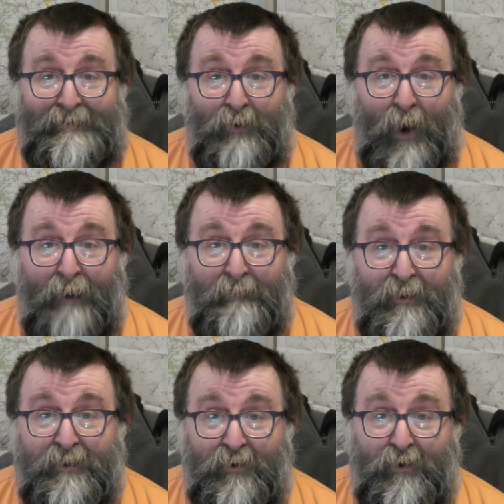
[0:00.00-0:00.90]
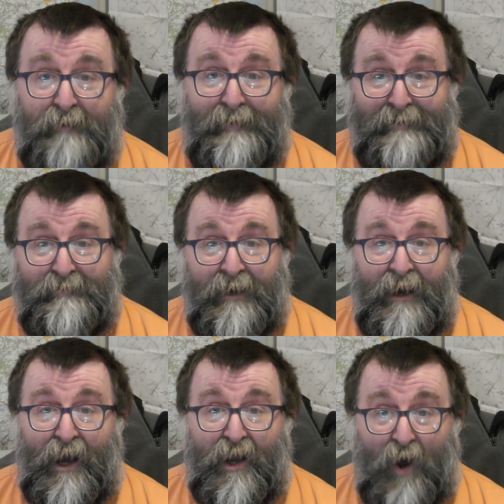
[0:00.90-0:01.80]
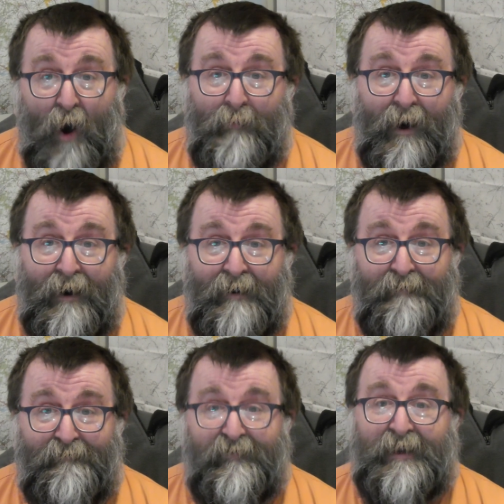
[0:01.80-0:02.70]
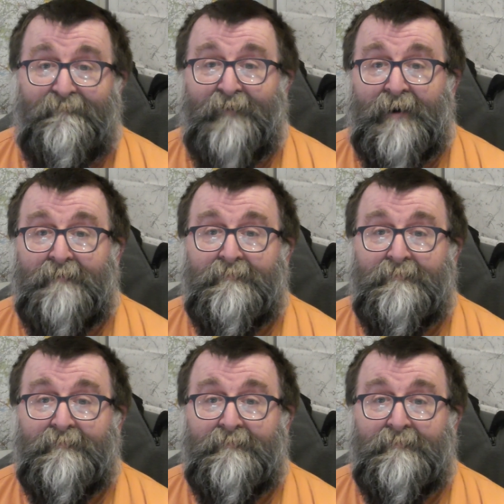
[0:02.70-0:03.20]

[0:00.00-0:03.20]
Well, I'm going to talk about COPPA fever.